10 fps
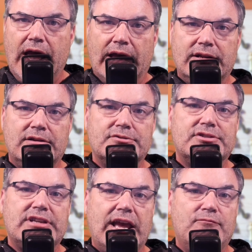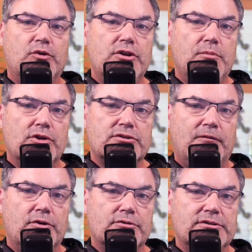and it'll save when you merge
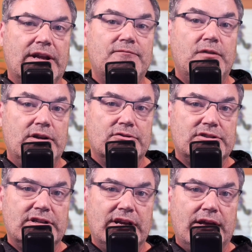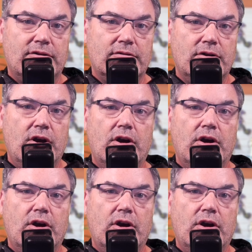photos and videos together.